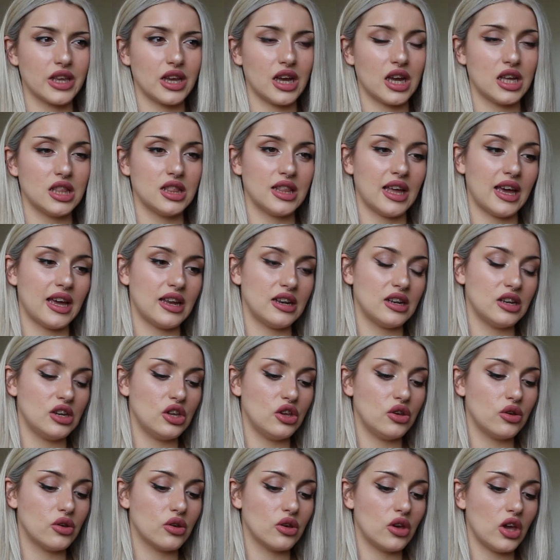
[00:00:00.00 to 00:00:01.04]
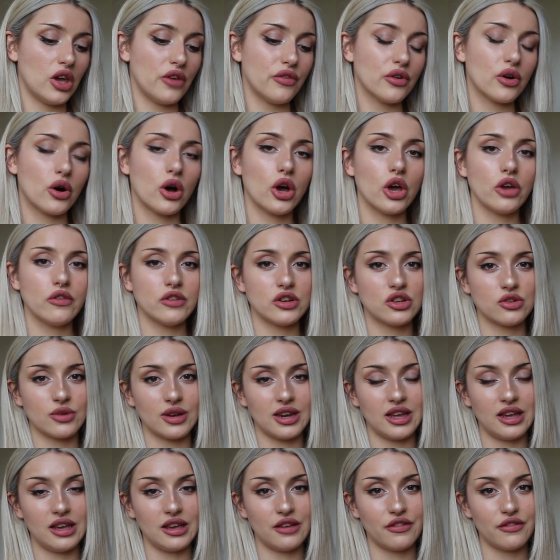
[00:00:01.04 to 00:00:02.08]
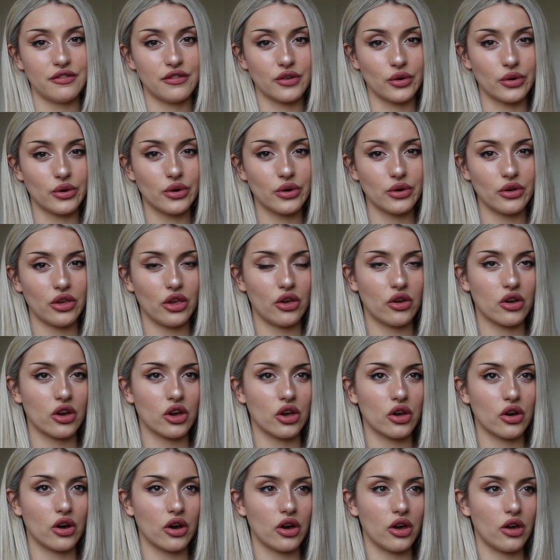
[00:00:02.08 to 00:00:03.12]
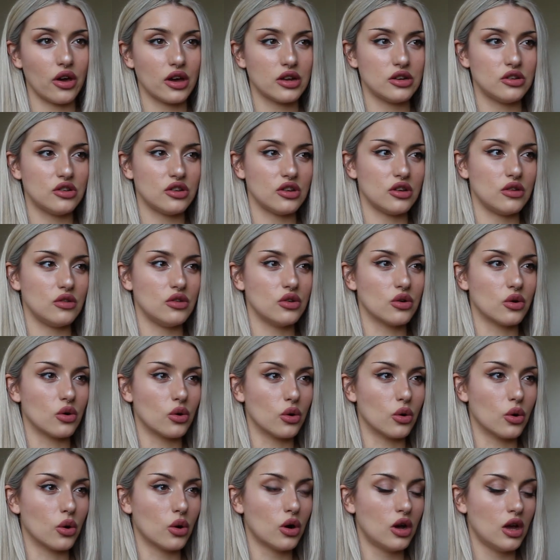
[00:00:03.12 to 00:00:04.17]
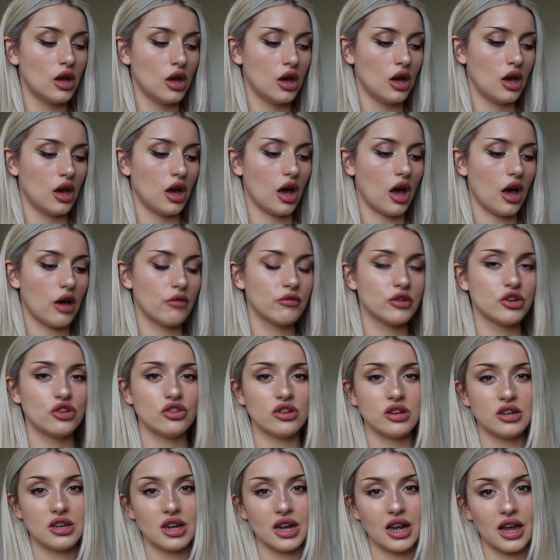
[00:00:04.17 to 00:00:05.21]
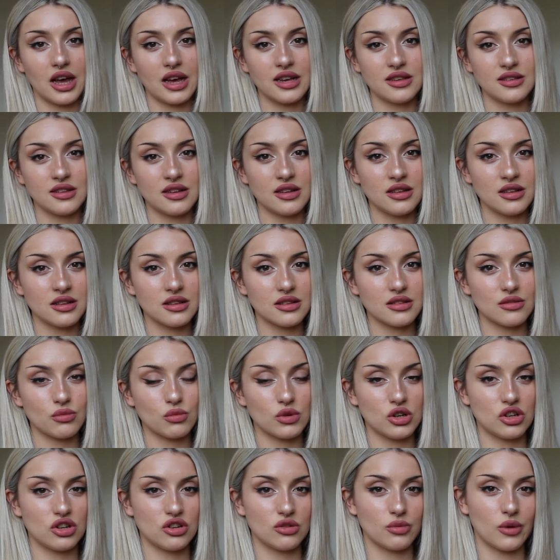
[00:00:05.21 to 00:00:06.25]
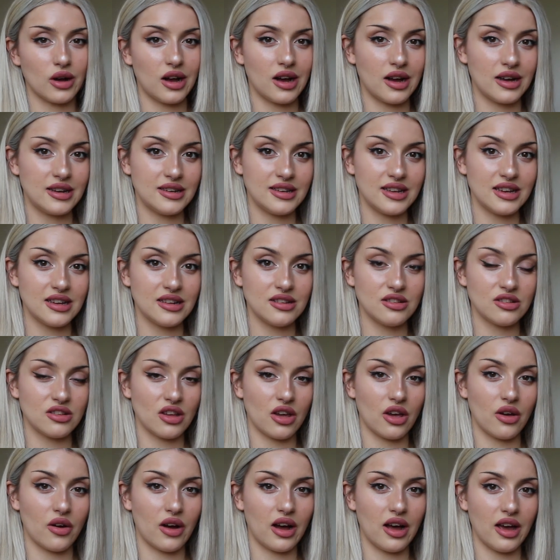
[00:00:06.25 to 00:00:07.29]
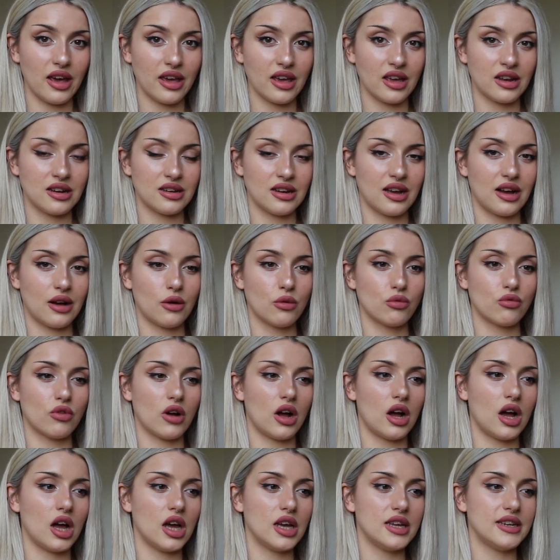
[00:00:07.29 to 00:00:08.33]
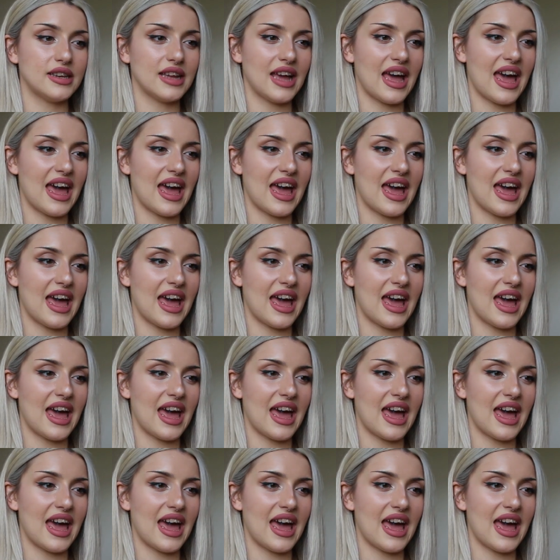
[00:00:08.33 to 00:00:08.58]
then if you're over 24, you can go and do your unrestricted license, which is what I did, so I can now ride